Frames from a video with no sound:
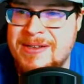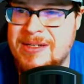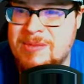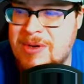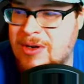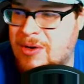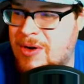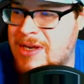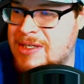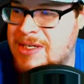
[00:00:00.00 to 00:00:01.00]
It's been a
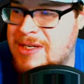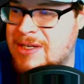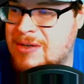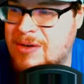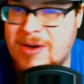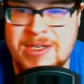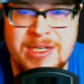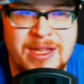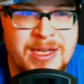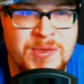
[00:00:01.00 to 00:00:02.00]
crazy, crazy
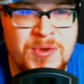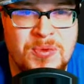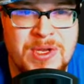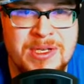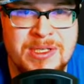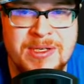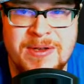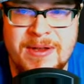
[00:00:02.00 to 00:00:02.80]
last few weeks.